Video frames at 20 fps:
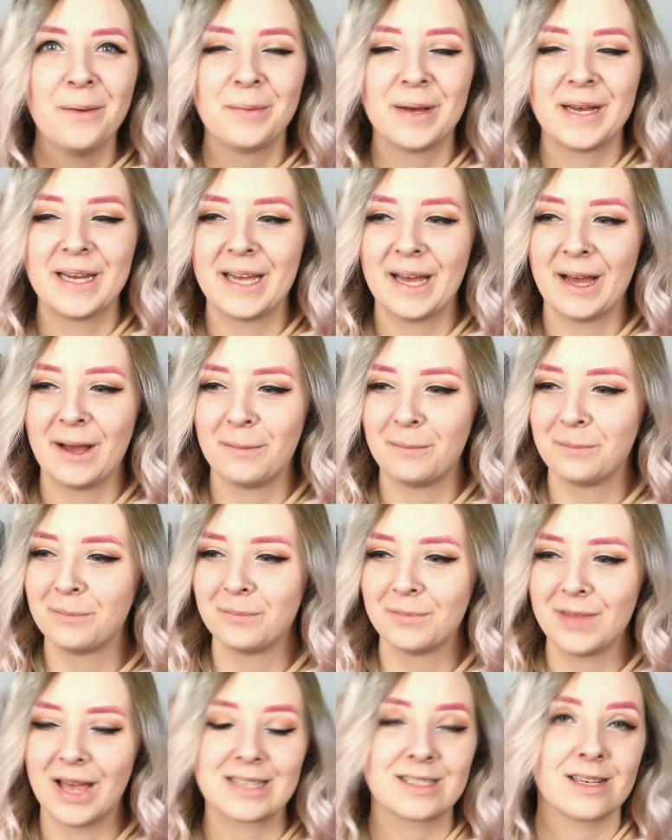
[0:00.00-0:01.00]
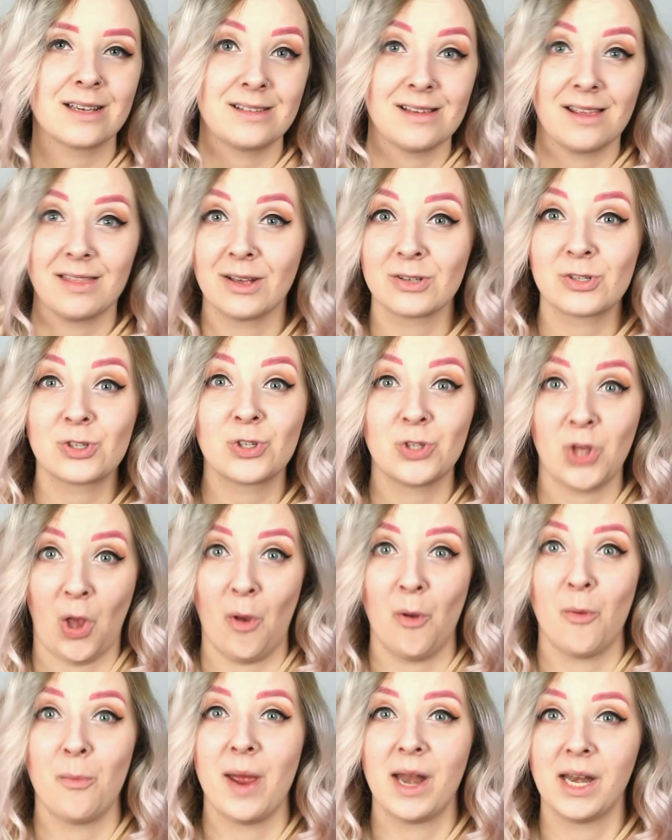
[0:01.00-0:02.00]
But as I said, there's
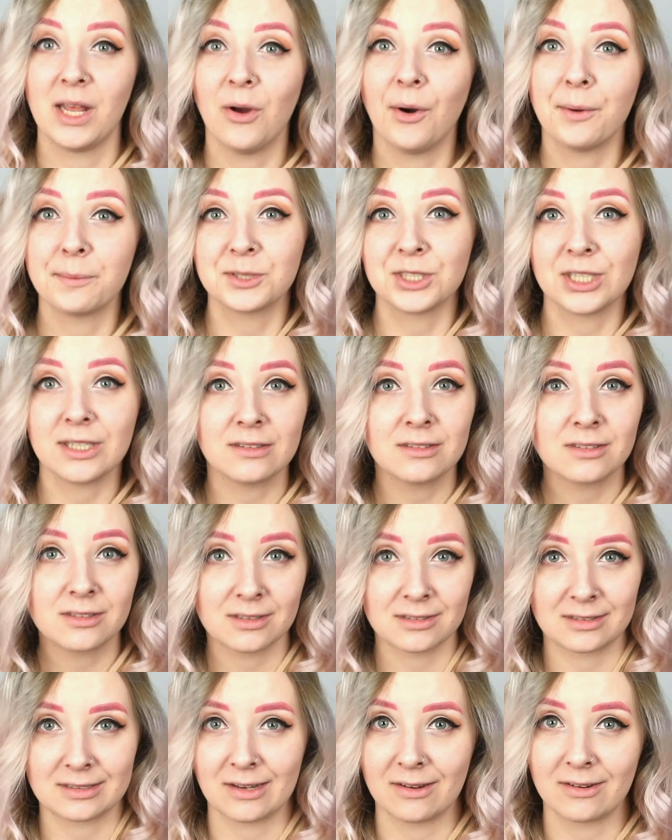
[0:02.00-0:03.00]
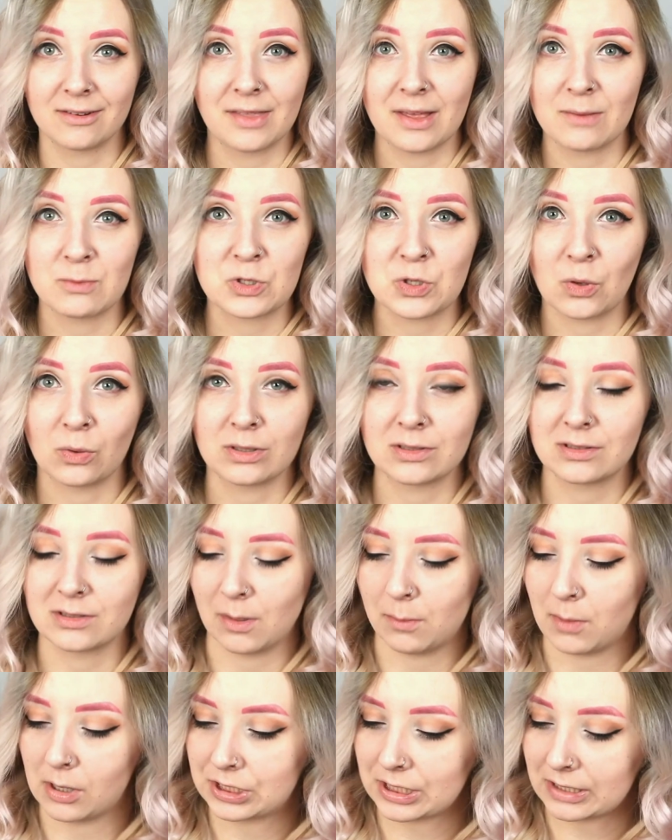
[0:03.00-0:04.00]
so many options, so there was only
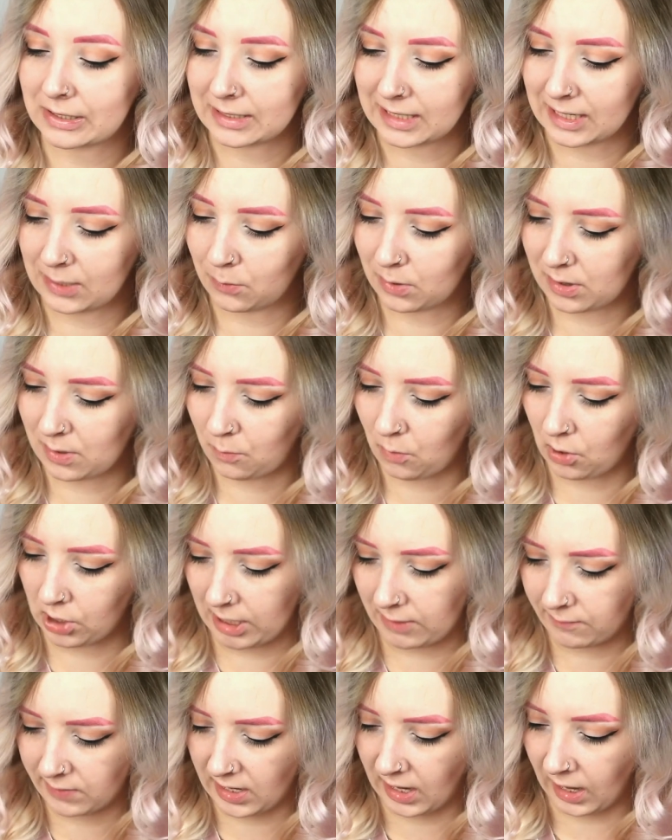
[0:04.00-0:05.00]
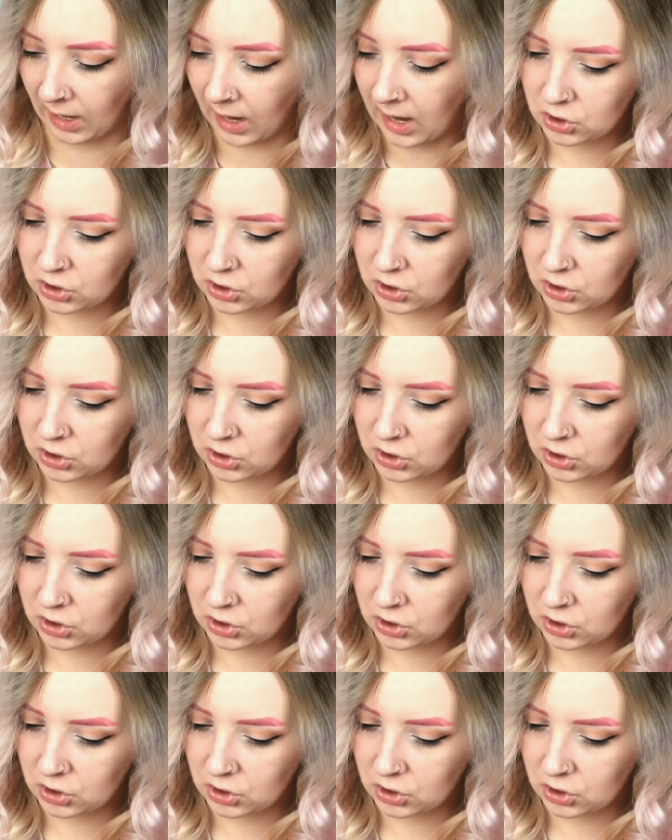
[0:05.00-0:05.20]
so much I could eat within one evening.